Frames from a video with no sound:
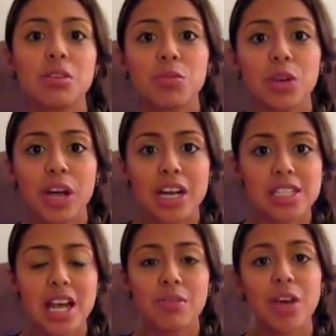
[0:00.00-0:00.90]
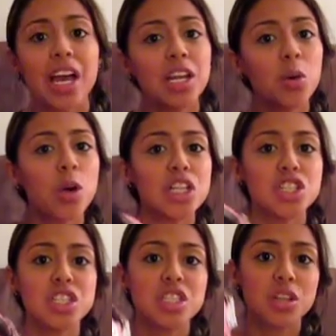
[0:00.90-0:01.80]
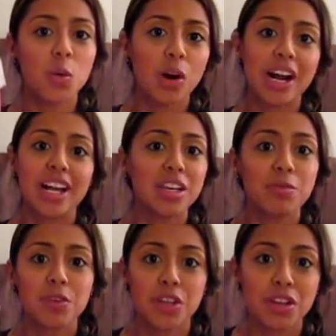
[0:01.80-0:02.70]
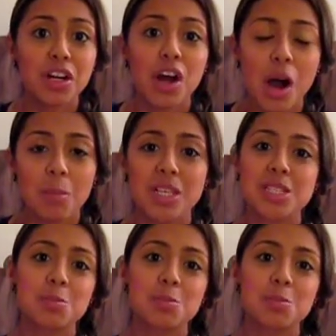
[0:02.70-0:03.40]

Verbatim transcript: If you guys have any questions or any further comments,